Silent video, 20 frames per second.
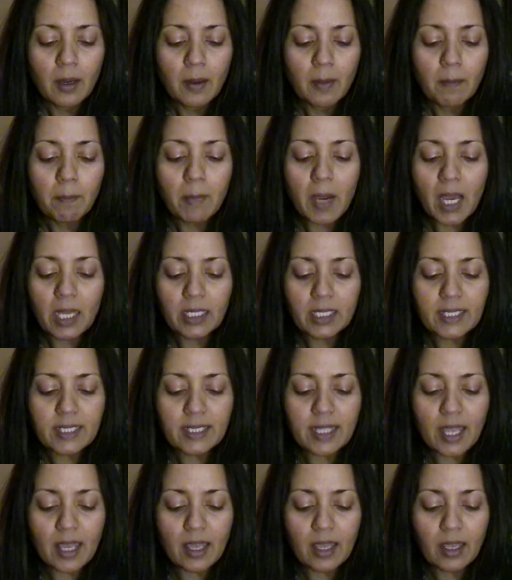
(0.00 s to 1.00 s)

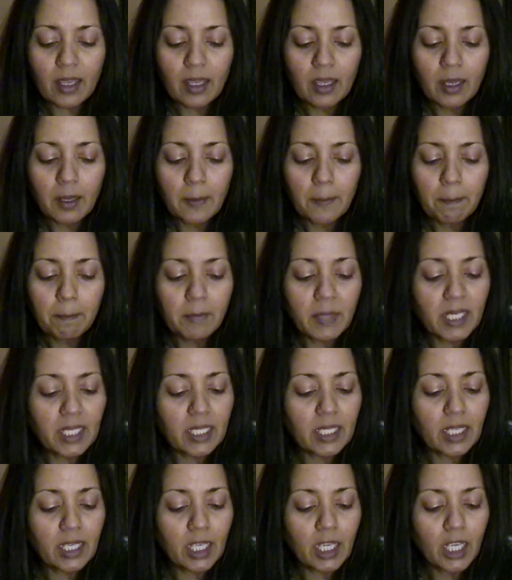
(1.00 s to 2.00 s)
Manasseh,
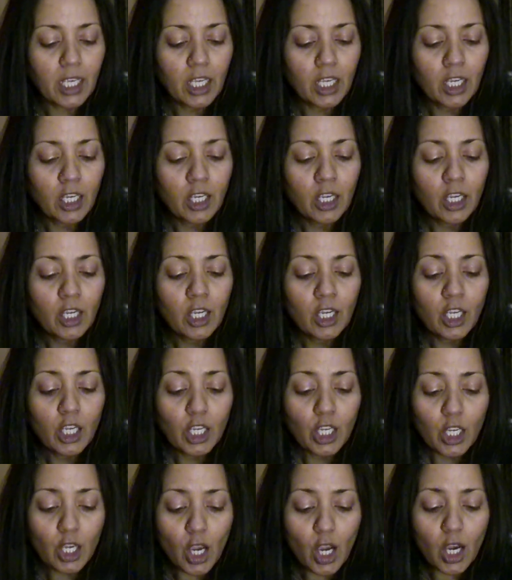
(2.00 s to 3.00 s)
meaning,
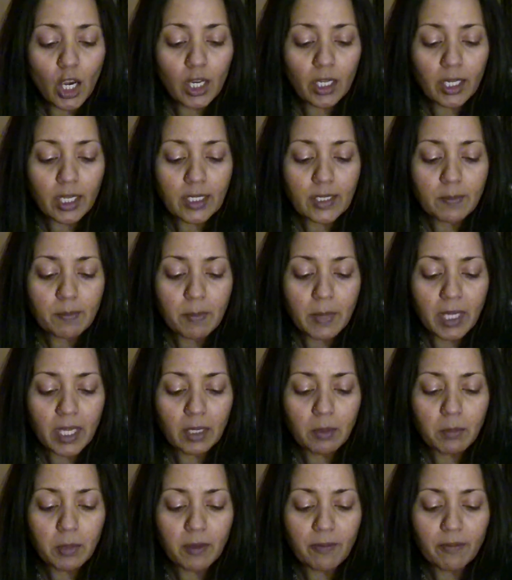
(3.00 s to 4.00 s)
"God has
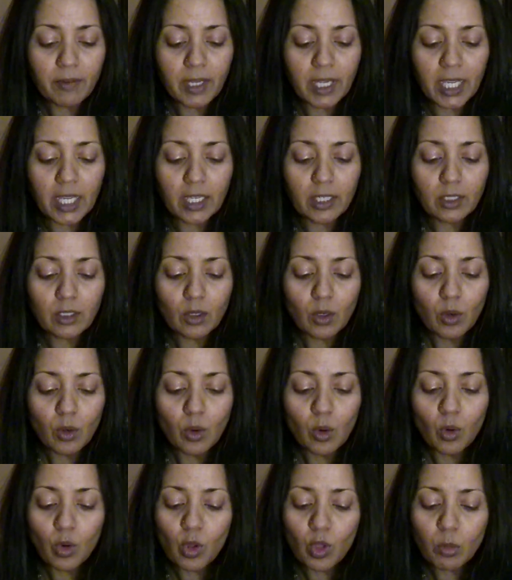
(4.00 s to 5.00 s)
made me forget
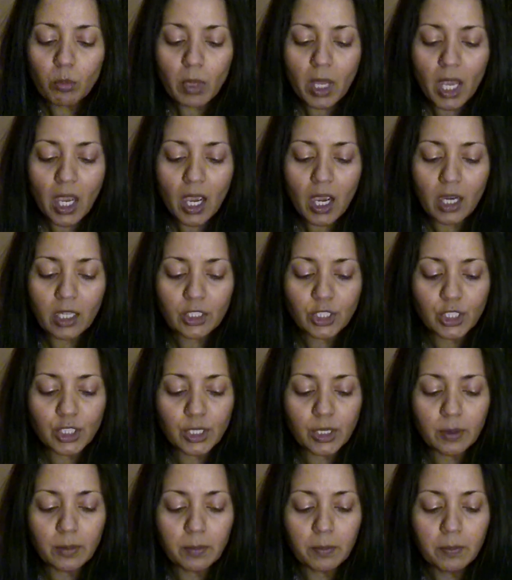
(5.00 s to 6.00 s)
all my
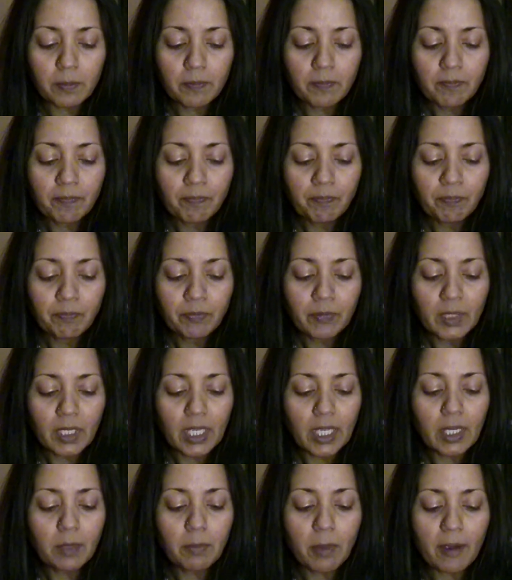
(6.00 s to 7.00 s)
hardship
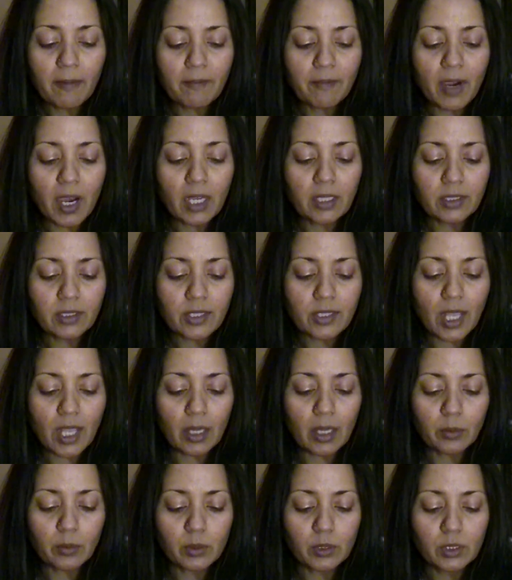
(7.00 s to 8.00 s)
in my father's
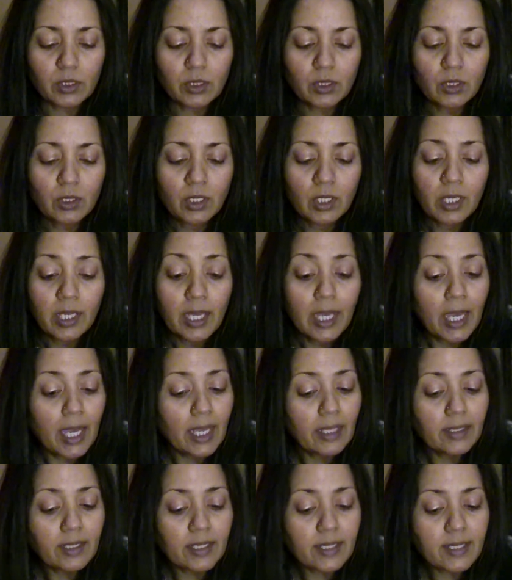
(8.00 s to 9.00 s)
house."
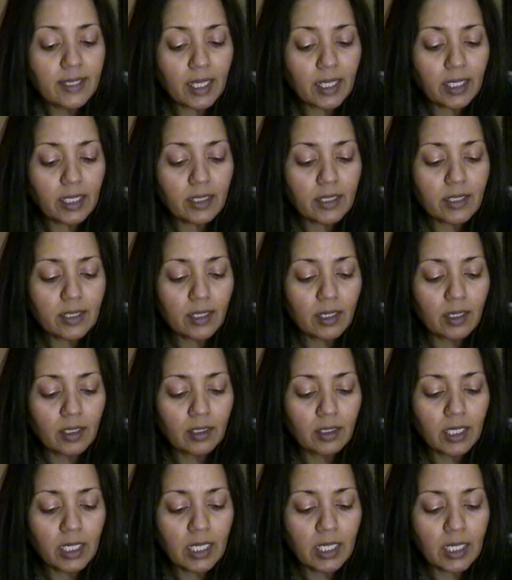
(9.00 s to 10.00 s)
And the second
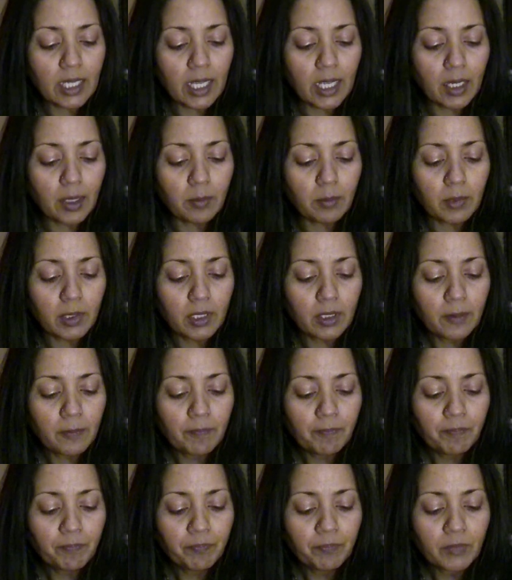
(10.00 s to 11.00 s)
son he named
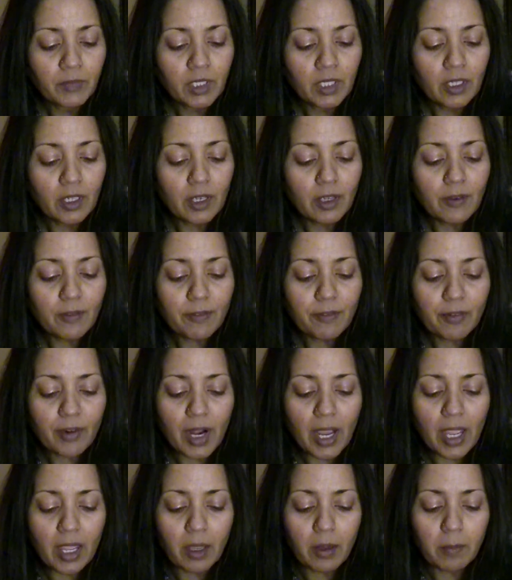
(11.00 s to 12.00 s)

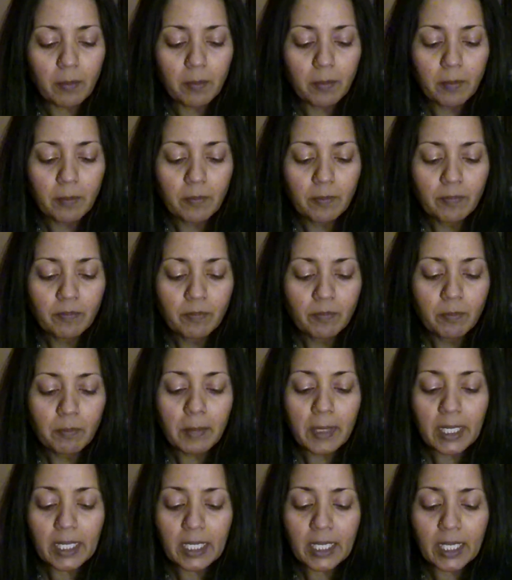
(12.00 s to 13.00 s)
Ephraim,
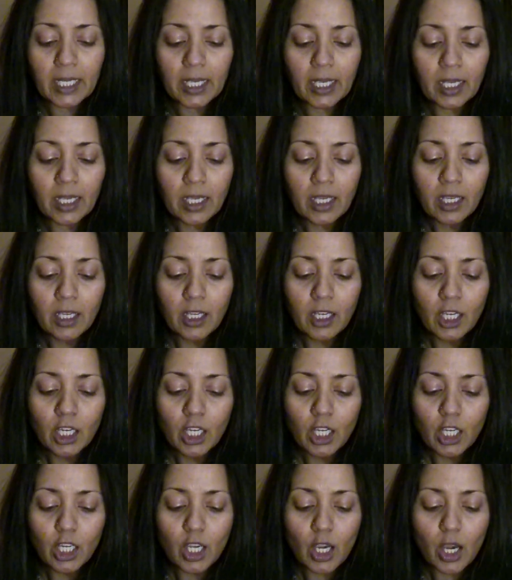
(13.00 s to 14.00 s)
meaning,
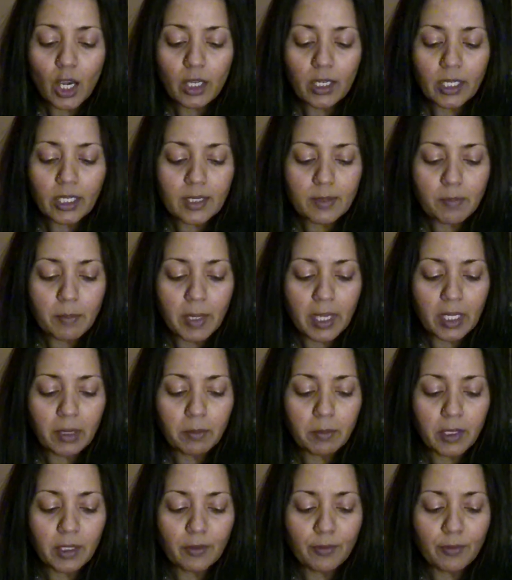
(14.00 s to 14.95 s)
"God has made me